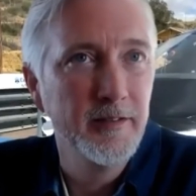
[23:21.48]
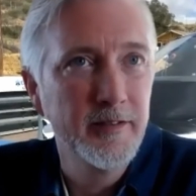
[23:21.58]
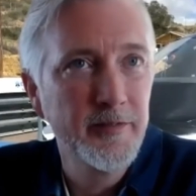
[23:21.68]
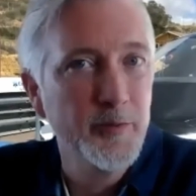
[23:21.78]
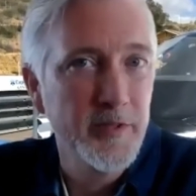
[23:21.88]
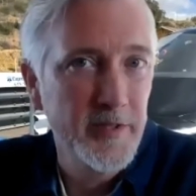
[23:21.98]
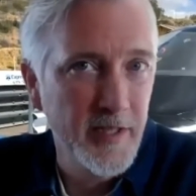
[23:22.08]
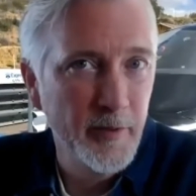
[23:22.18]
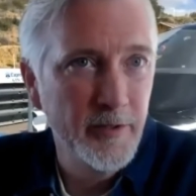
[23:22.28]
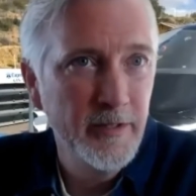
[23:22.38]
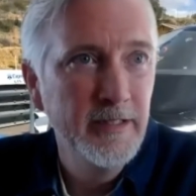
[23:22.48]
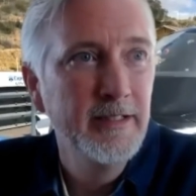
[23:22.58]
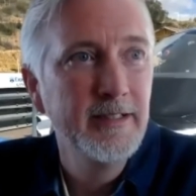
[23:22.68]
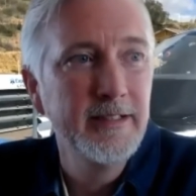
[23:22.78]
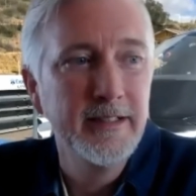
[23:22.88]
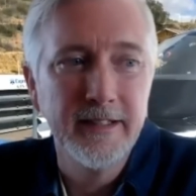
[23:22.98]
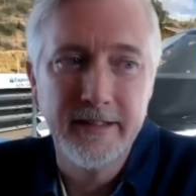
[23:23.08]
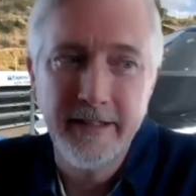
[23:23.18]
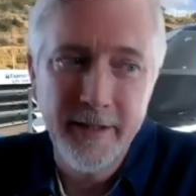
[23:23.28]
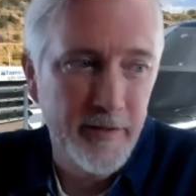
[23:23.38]
through the summer, and
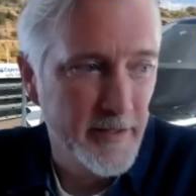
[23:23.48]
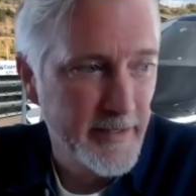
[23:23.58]
then they go into